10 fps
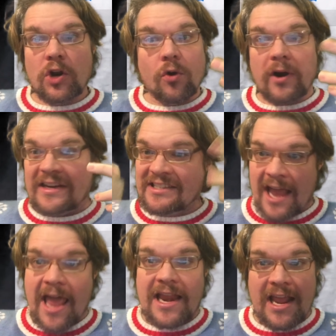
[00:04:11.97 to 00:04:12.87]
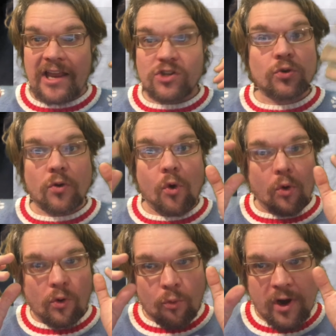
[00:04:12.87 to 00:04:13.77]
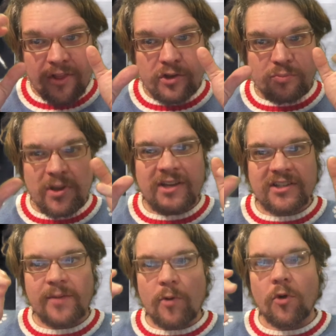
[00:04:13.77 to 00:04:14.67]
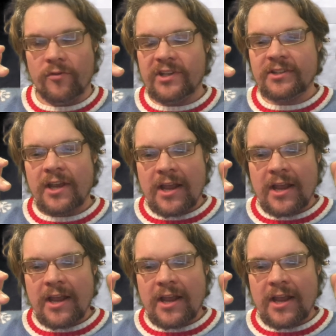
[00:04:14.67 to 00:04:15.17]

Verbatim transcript: or a Tenet or or, or one of those big summer movies.